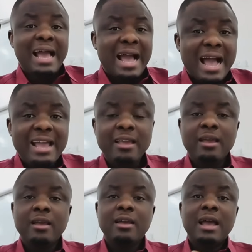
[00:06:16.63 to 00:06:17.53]
I
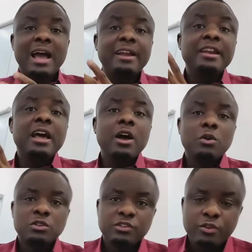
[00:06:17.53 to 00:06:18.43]

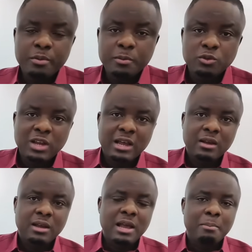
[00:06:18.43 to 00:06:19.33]
announced for people to
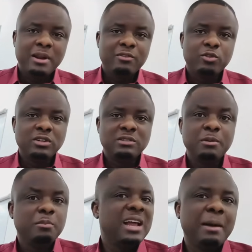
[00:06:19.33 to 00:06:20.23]
apply for this.
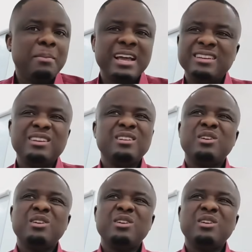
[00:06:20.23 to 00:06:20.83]
People applied.